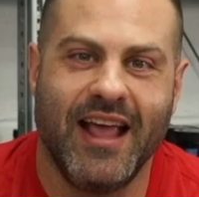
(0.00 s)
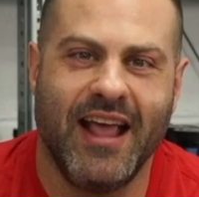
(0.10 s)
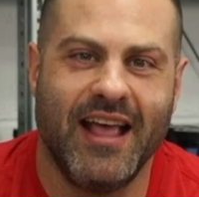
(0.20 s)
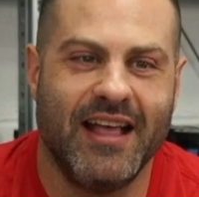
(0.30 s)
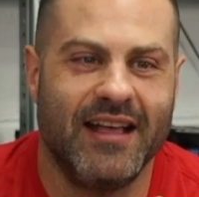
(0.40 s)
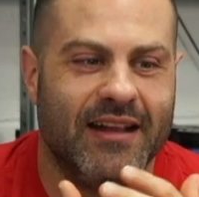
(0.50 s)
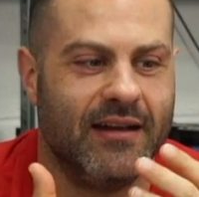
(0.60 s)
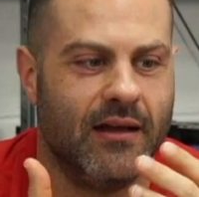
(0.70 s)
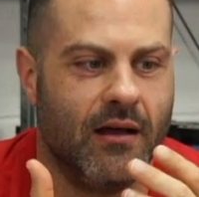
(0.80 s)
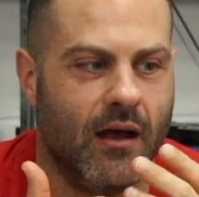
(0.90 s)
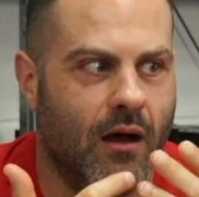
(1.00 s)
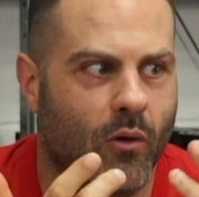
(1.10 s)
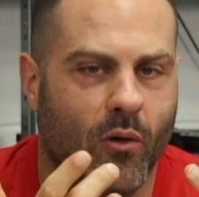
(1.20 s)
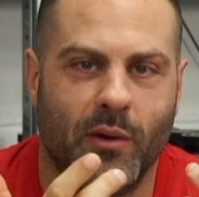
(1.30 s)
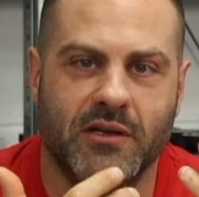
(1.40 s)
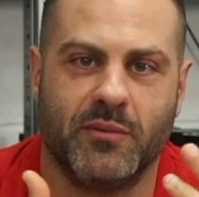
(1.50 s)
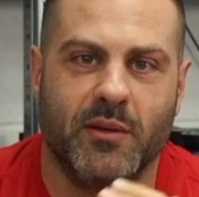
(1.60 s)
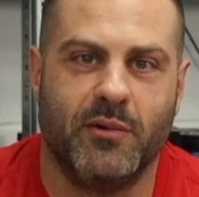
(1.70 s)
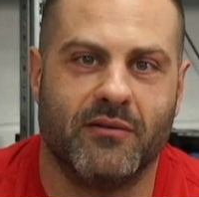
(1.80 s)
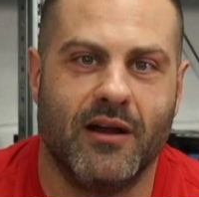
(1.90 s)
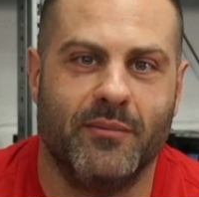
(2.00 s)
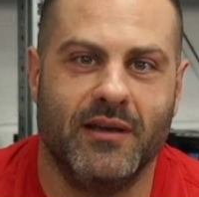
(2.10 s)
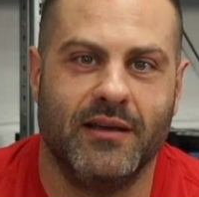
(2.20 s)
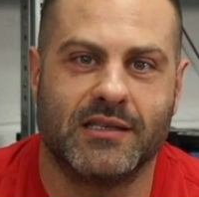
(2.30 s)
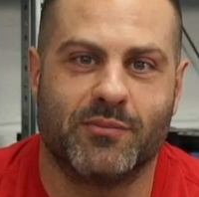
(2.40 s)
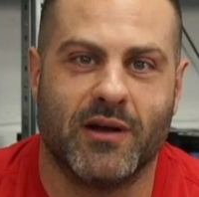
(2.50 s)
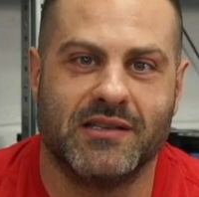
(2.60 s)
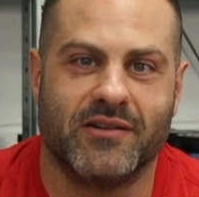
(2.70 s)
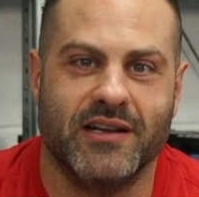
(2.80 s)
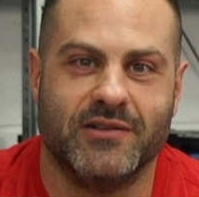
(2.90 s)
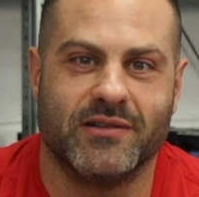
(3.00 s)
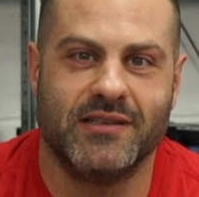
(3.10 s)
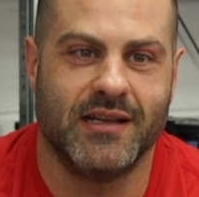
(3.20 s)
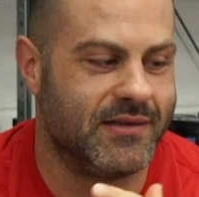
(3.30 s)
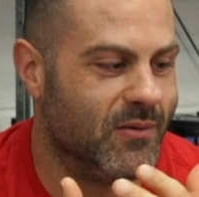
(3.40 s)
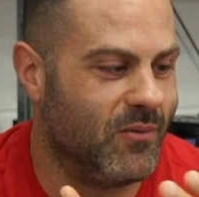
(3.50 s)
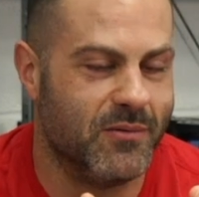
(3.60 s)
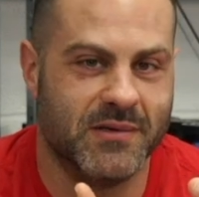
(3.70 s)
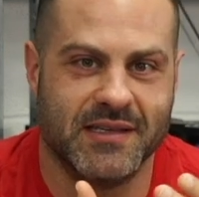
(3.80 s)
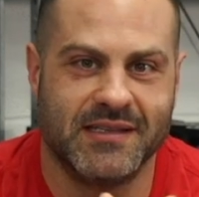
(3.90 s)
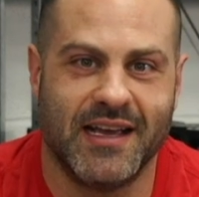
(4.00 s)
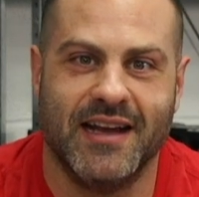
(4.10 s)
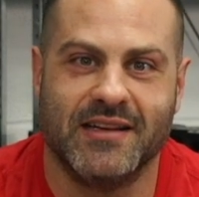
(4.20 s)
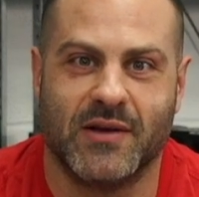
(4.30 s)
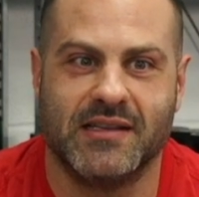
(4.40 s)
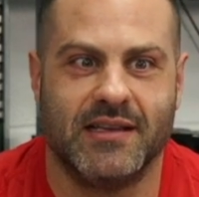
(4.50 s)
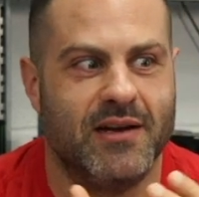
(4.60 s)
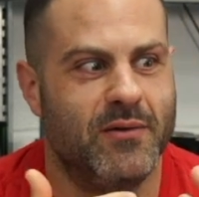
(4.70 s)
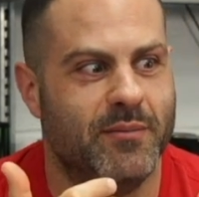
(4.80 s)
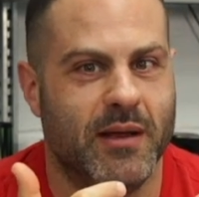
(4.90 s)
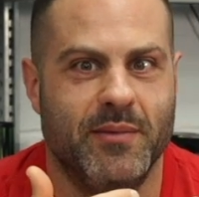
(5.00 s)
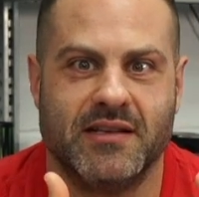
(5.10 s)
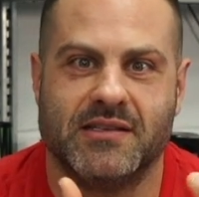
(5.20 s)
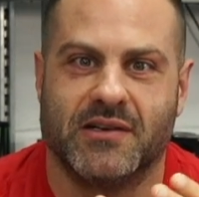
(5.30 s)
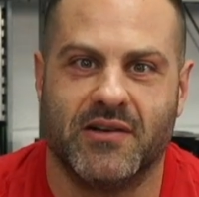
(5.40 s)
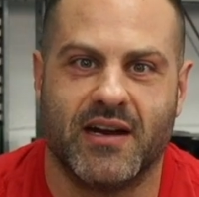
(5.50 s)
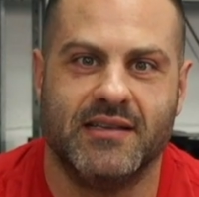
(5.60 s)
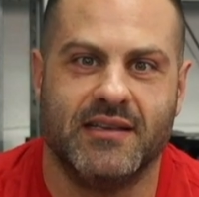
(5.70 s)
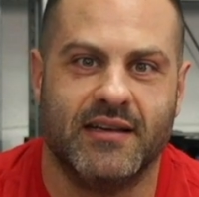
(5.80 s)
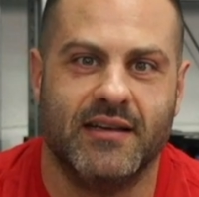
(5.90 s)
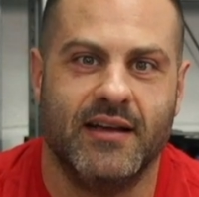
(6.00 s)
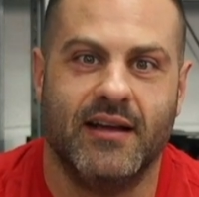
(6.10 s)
and a whole bunch of people around me expressed their interest as to what was inside. So I said, you know what, maybe this is a good idea